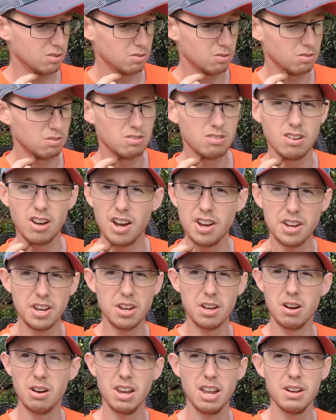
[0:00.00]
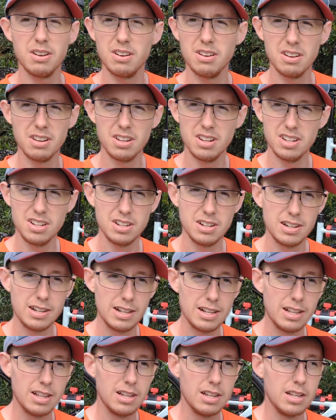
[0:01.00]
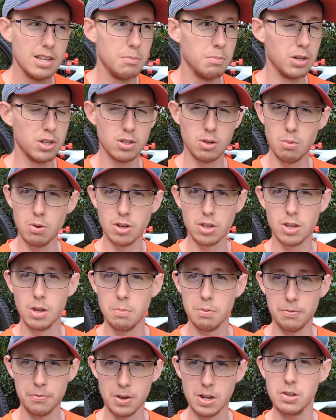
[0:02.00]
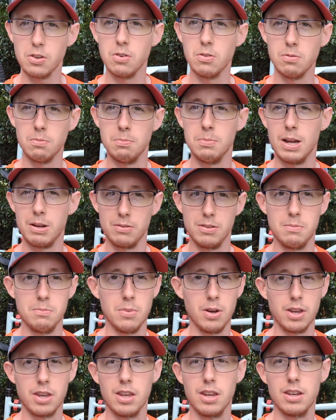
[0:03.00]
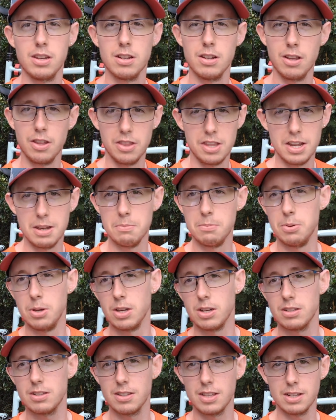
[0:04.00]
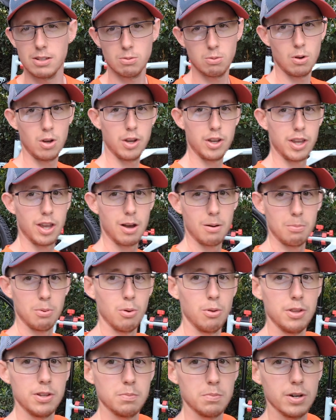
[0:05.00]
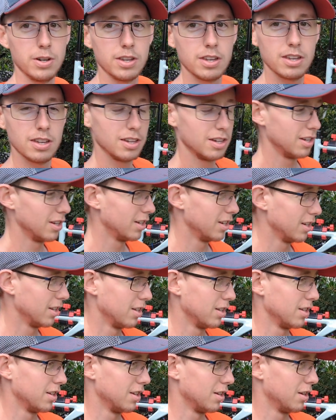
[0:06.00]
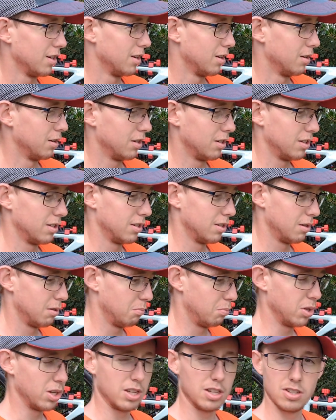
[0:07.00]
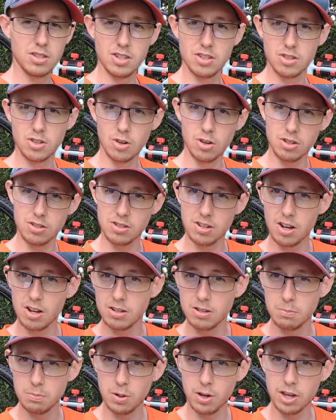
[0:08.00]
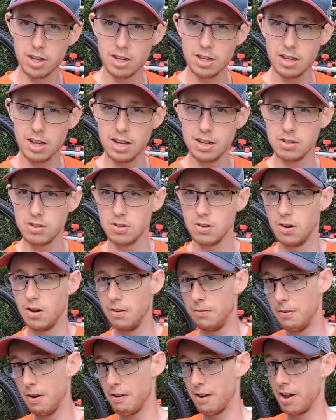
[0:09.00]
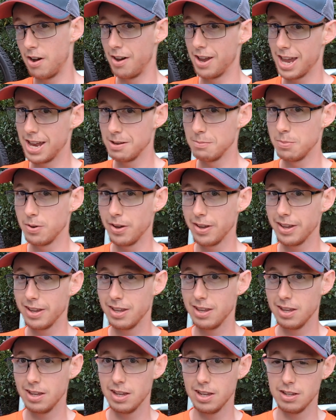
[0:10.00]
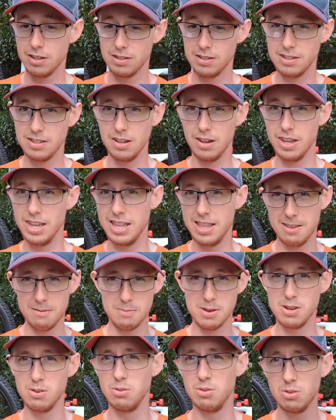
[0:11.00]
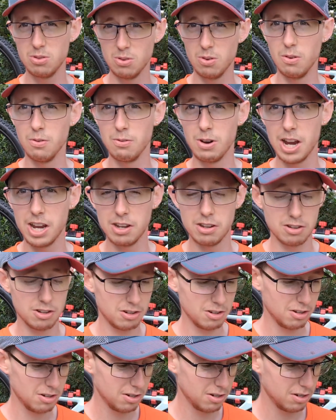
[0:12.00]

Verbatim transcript: or I don't know. I'll, I'll, because I want to go professional mountain biking at the Olympics. That's why I bought this bike because it's not a starter bike and it's not a very high end bike. It's like in the middle sort of range